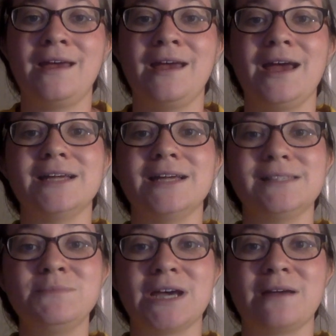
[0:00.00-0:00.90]
And
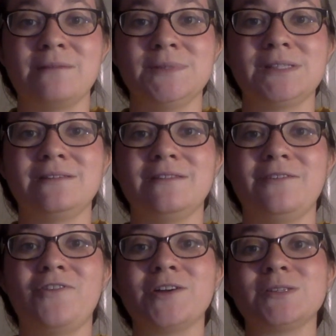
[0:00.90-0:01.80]
sometimes the
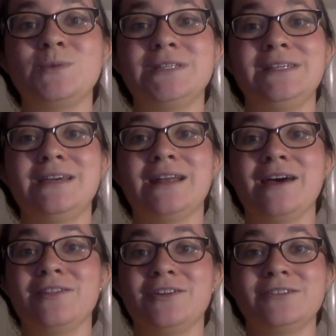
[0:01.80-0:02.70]
faults we see in
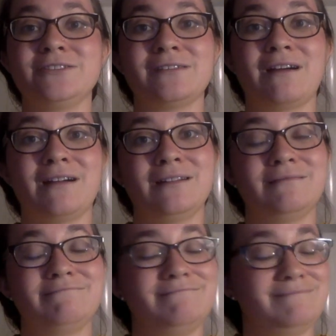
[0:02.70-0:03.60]
others are
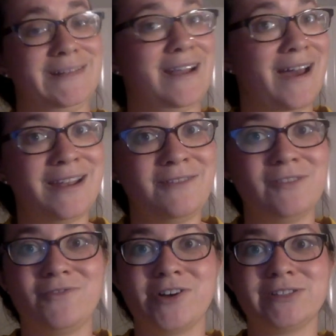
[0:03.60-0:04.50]
not even
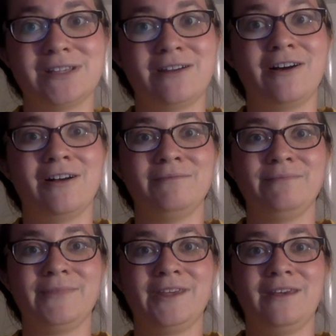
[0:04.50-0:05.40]
faults at all.
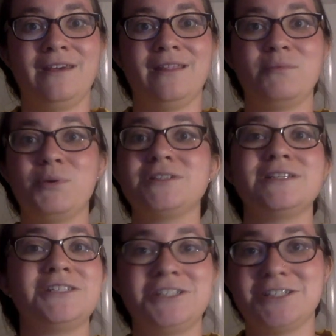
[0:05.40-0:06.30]
The person
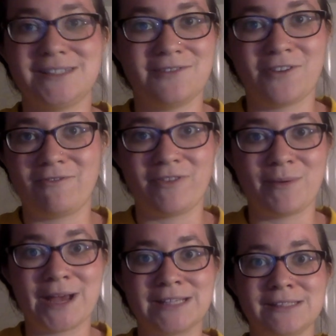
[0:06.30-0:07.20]
is just different from
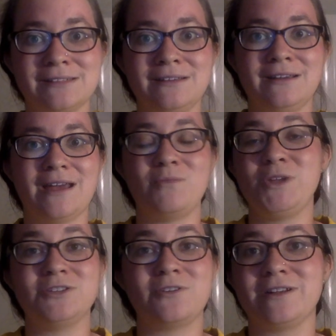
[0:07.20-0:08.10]
us, and we
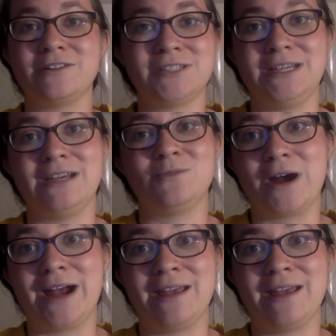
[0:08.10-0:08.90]
don't understand why.